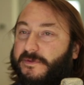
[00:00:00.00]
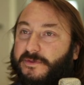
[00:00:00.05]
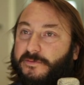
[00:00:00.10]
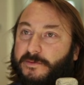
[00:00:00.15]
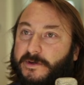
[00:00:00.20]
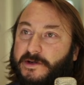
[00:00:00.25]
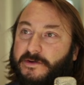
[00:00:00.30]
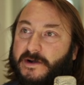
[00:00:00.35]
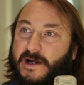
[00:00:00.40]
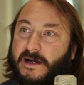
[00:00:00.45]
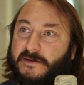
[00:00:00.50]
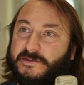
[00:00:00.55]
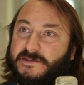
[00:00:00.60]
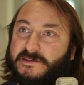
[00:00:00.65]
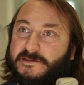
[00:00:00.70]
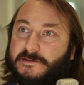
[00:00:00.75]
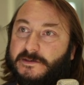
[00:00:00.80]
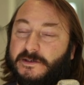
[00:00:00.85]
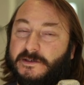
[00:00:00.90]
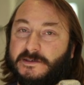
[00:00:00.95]
graphs
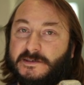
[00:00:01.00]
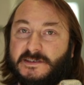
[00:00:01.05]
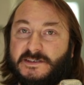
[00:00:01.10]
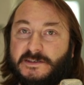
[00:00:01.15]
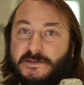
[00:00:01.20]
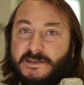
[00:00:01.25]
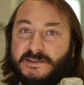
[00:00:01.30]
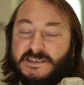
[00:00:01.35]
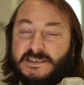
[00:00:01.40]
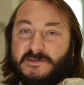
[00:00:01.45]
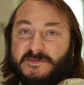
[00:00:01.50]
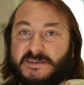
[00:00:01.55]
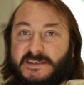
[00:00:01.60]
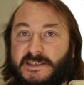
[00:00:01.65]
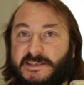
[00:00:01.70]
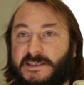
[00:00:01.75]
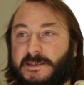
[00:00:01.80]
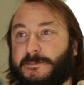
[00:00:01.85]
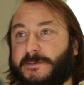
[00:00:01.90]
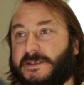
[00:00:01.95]
are going to show us everything
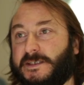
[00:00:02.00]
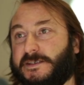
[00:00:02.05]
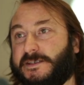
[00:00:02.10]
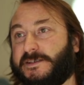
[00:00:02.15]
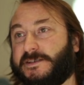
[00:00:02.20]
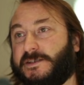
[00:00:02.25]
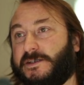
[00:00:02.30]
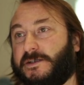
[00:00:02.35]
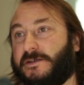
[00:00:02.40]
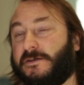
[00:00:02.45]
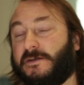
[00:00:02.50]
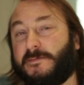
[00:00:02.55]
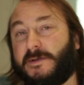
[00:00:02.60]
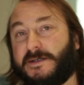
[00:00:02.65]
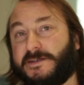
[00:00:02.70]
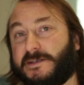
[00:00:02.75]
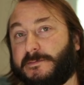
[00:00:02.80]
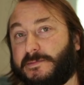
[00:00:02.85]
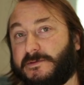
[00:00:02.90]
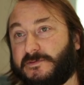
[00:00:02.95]
that we need to know about
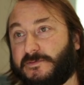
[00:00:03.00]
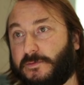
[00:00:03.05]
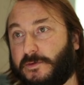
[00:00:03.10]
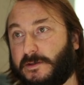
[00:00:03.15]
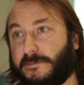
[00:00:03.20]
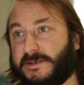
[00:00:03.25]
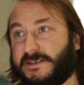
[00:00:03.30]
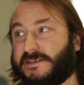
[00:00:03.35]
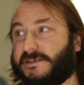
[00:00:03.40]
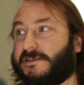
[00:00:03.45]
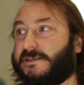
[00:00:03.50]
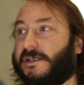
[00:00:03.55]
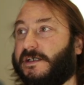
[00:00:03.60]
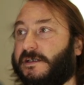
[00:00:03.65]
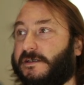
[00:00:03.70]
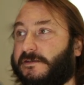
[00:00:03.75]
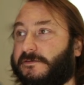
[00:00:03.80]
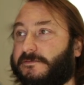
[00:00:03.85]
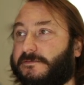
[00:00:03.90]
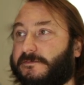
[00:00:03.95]
the performance
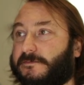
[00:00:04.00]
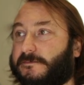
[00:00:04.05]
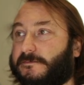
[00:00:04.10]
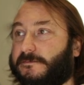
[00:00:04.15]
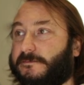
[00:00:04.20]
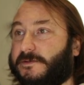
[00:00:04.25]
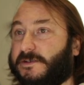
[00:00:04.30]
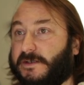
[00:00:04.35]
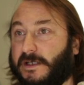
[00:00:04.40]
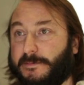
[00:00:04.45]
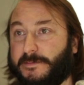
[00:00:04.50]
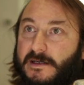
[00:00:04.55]
of Glimmer.